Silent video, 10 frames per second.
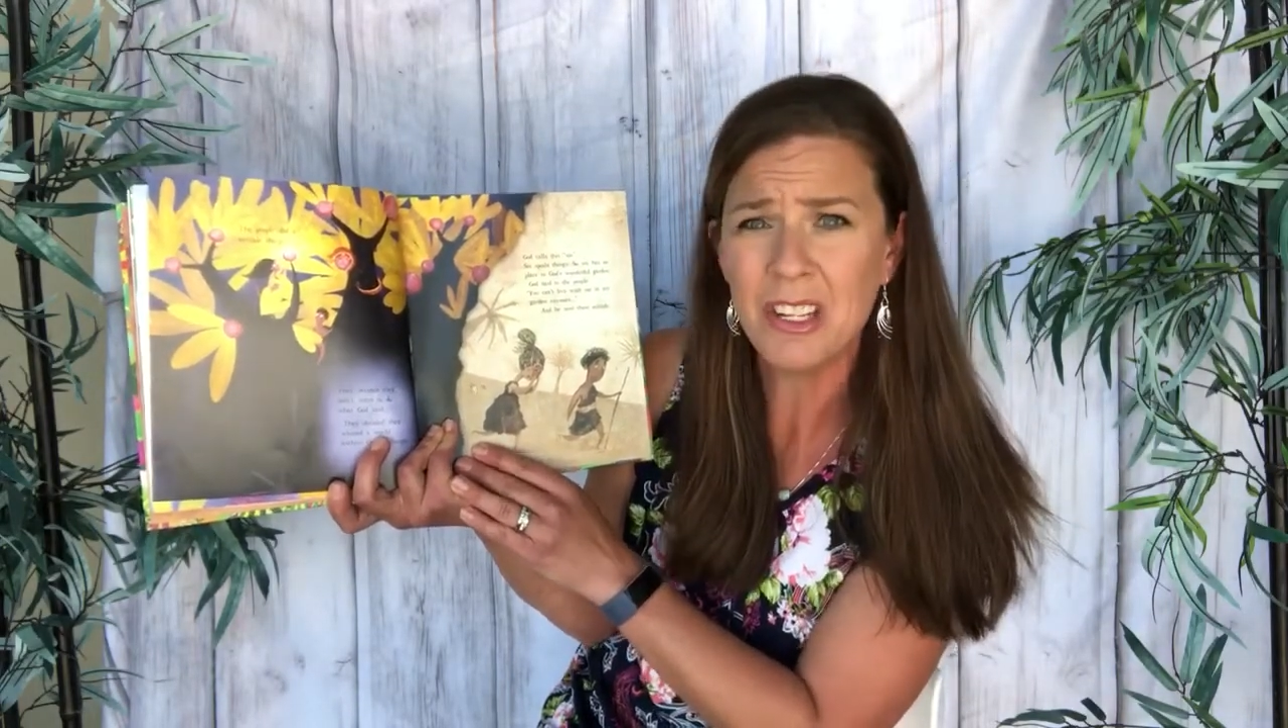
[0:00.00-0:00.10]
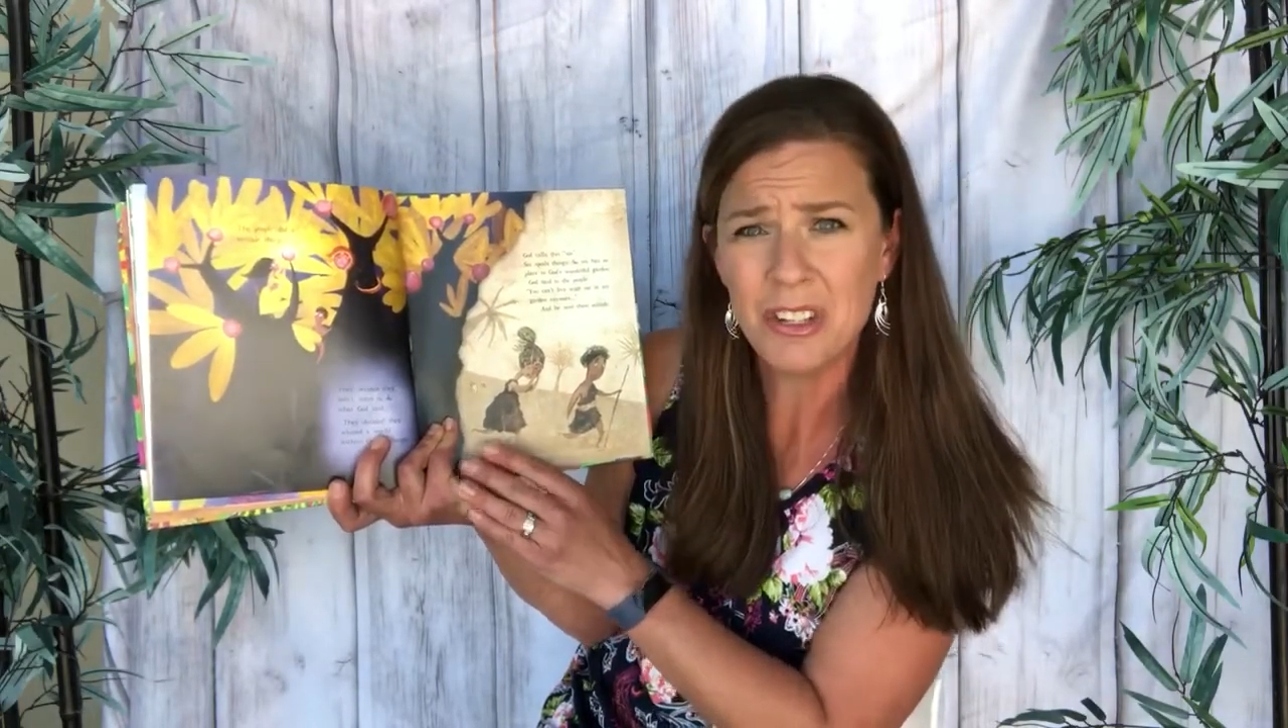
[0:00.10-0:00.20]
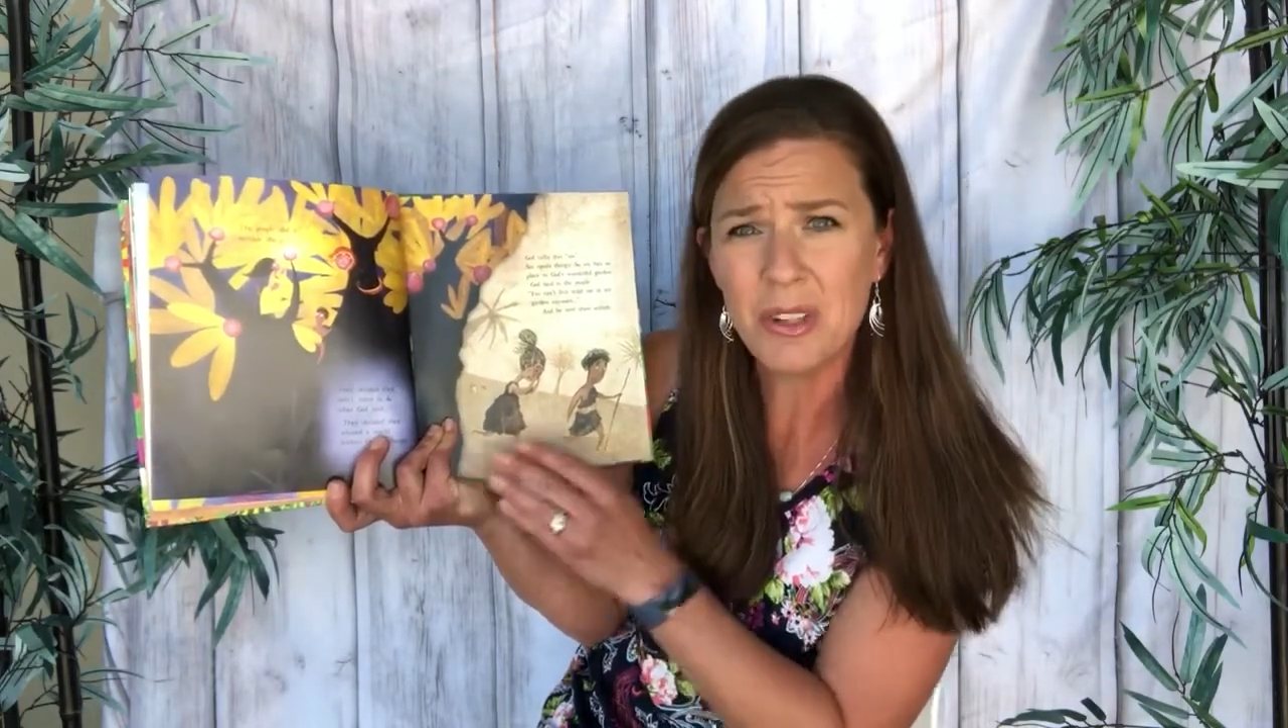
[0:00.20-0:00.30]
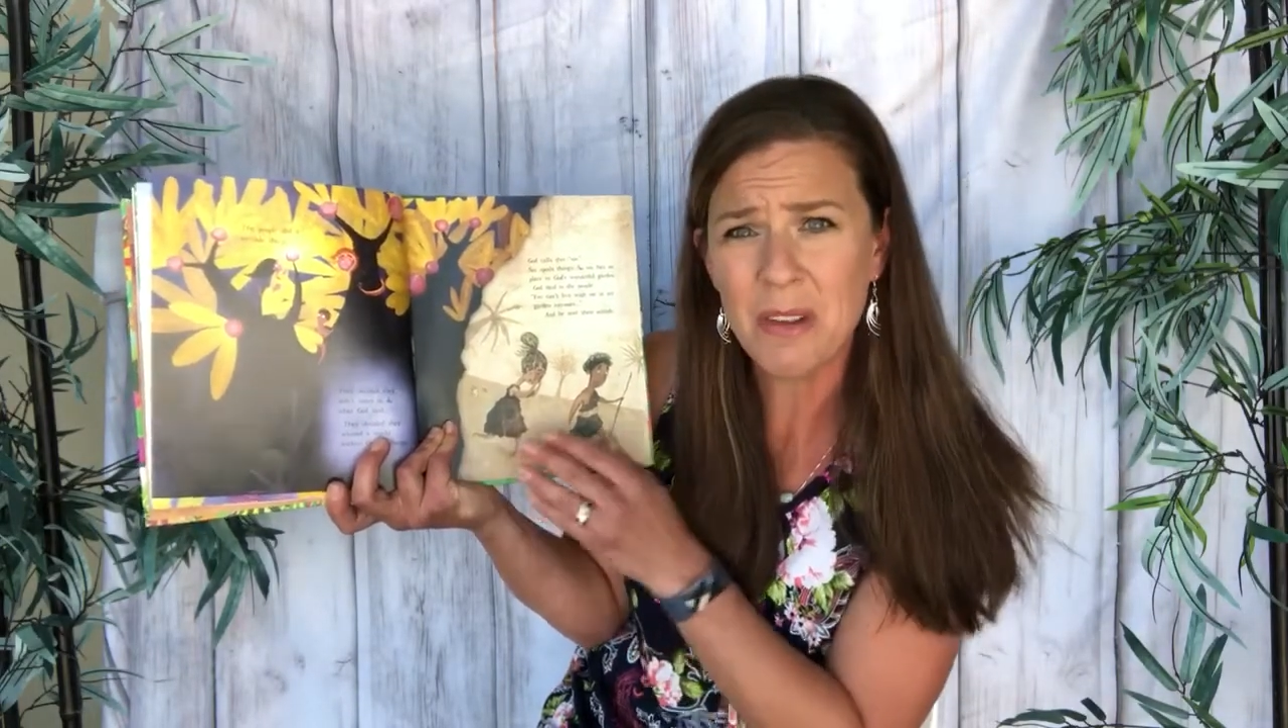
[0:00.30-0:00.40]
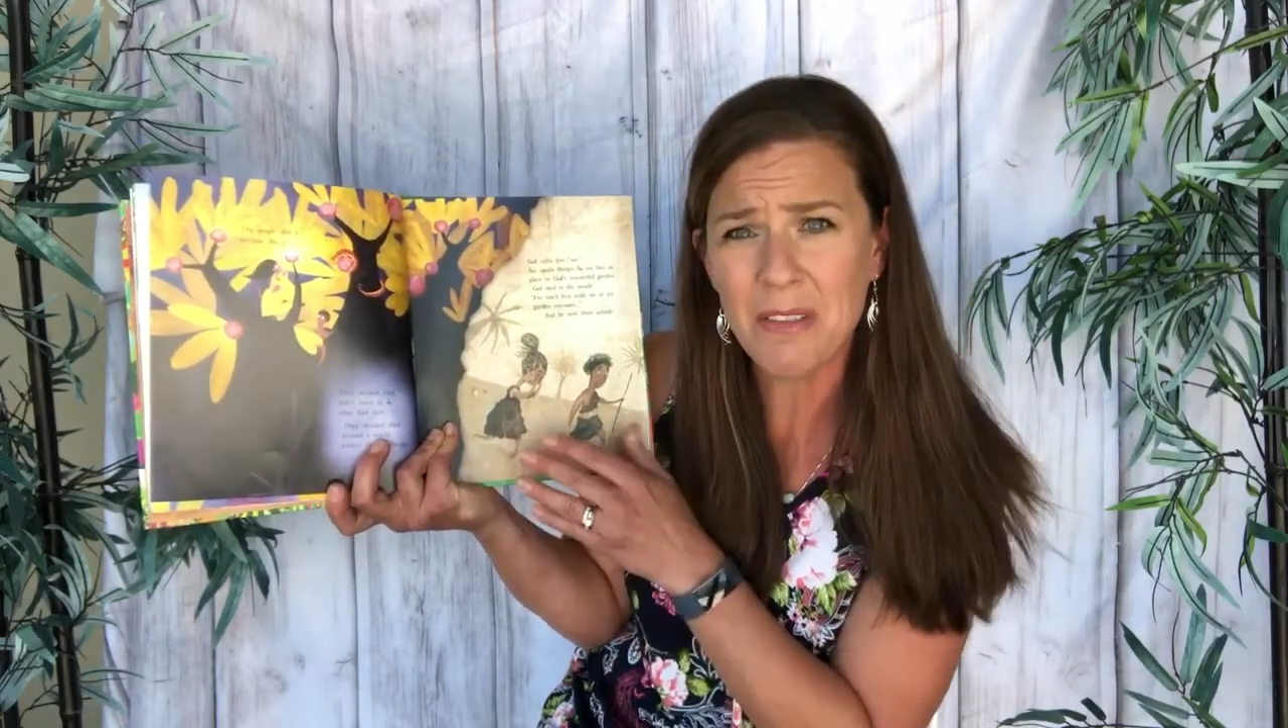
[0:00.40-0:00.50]

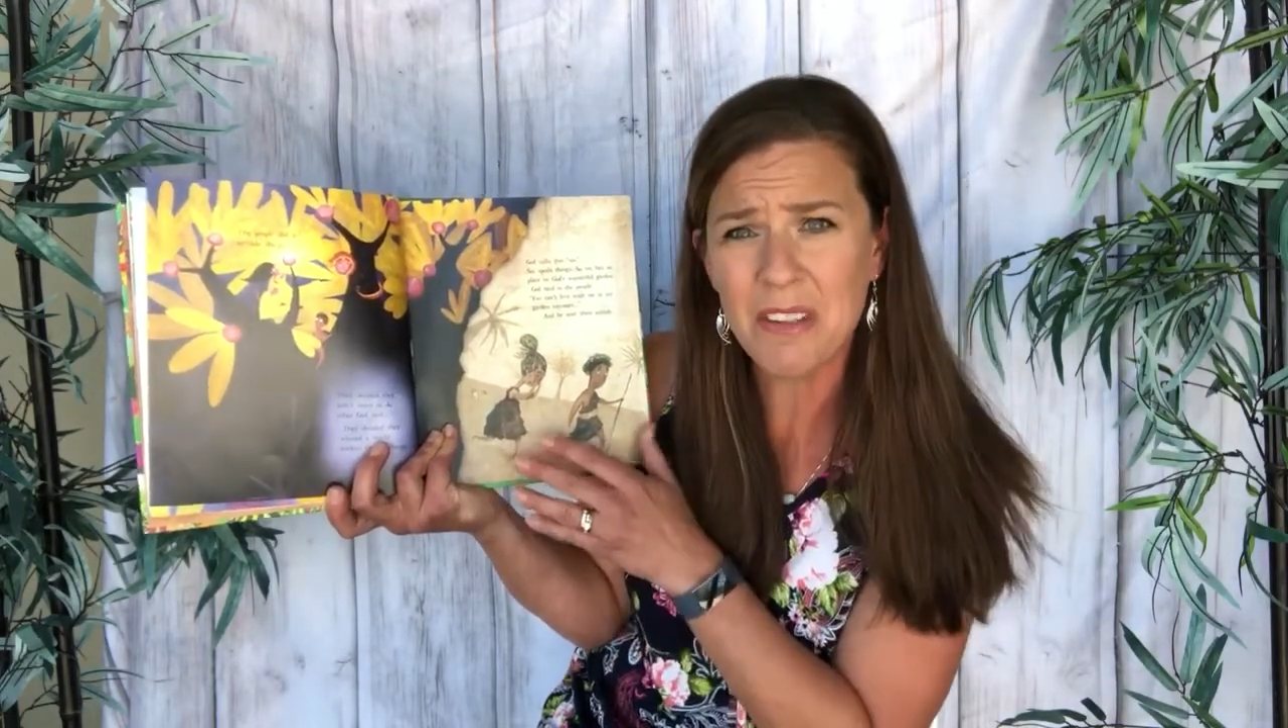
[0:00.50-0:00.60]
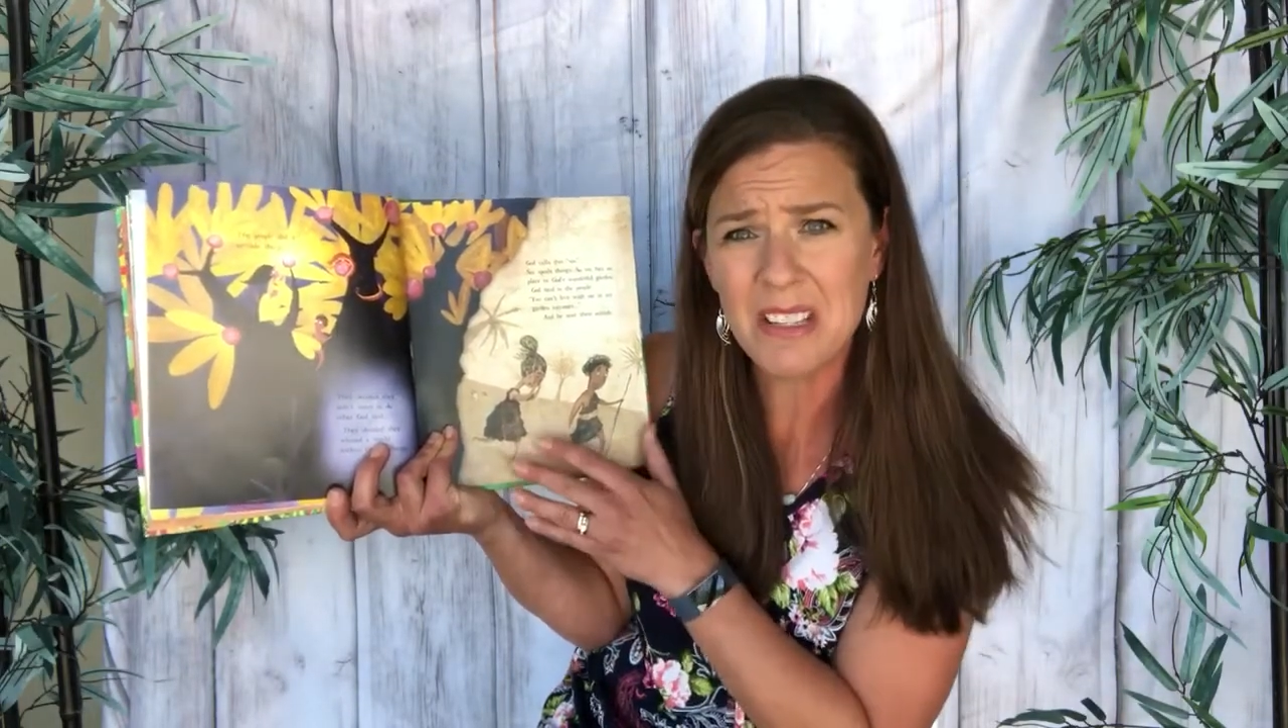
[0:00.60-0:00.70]
Do you ever